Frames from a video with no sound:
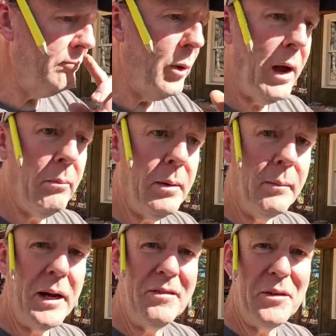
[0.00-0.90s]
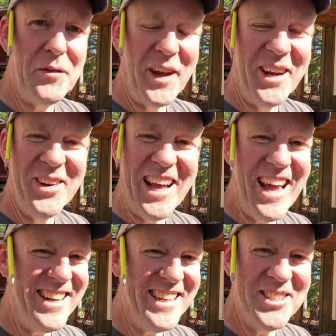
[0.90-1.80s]
well, I'm going to have to figure it
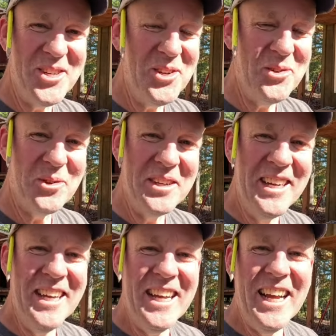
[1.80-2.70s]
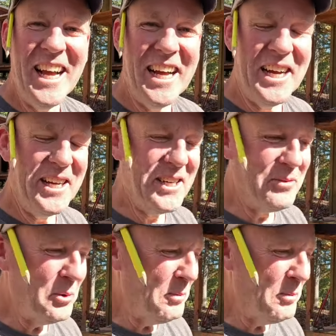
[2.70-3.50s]
out as usual. Uh, we'll